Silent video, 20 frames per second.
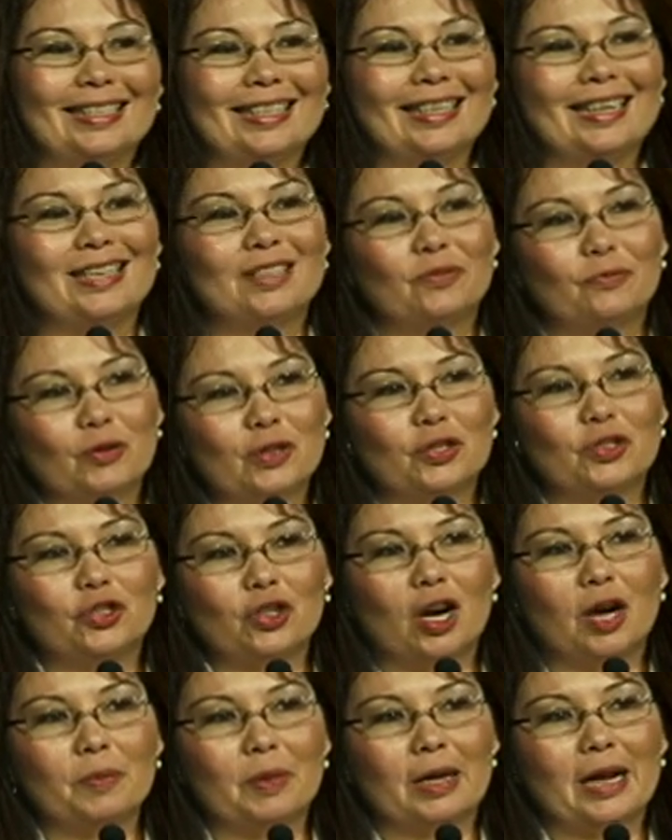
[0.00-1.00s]
his first
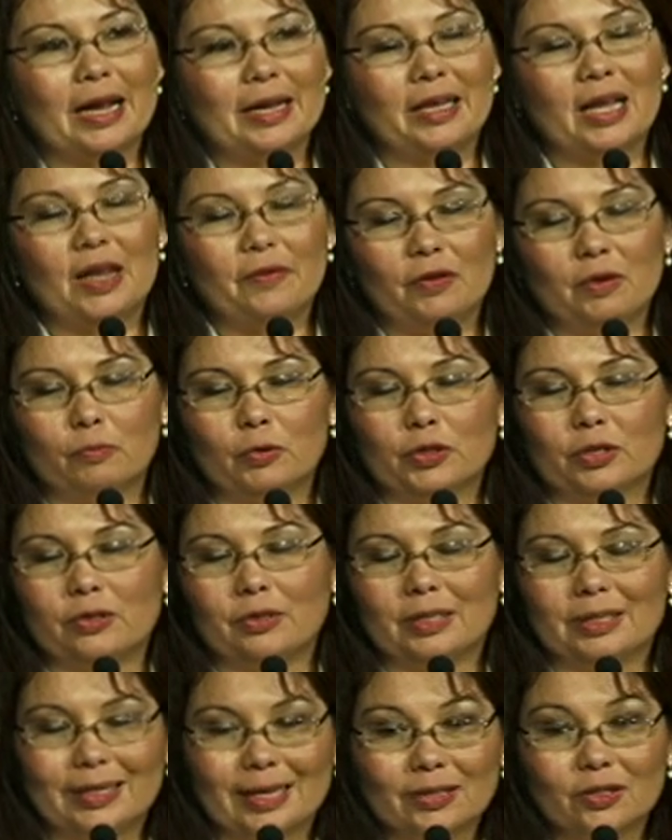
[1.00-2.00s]
job that I gave him was to
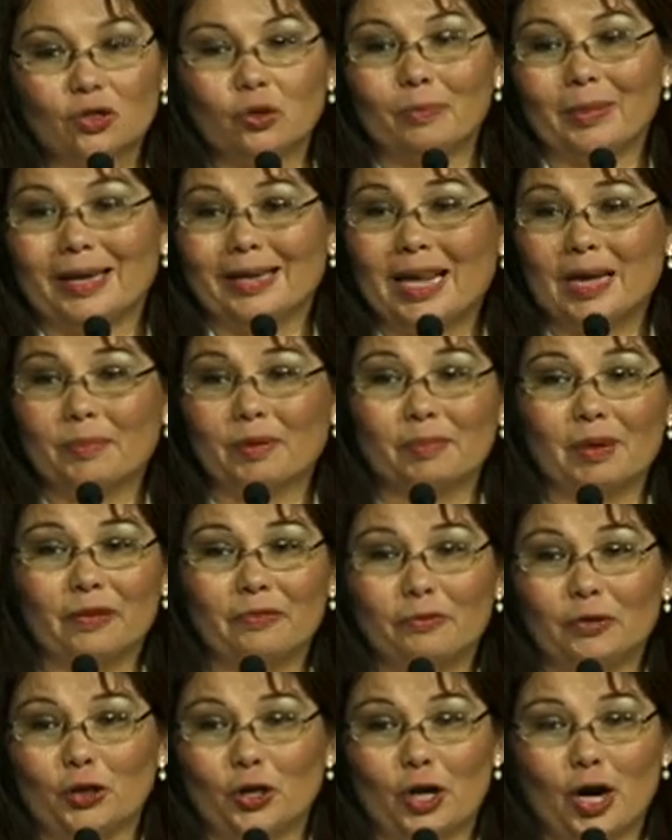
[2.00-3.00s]
stencil my name on my
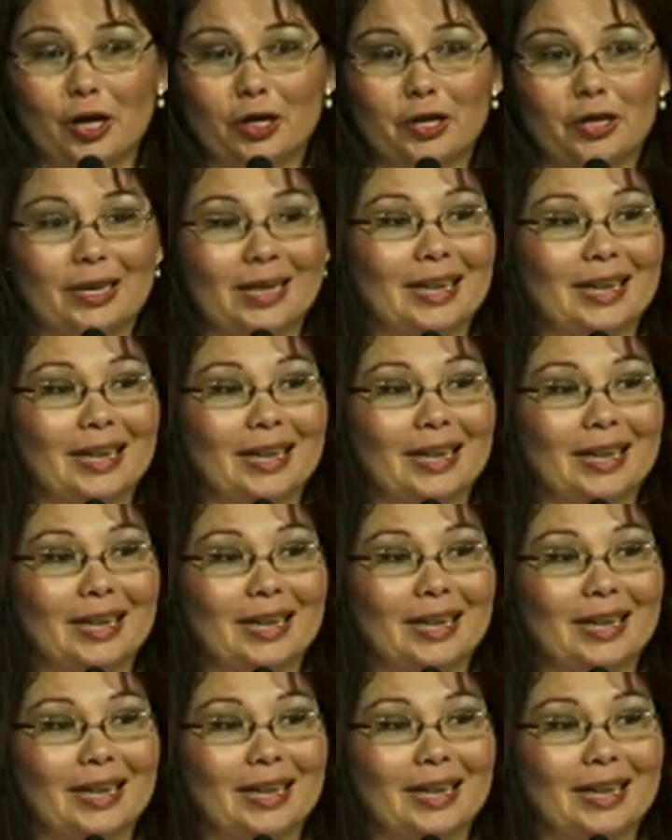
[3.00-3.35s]
footlocker,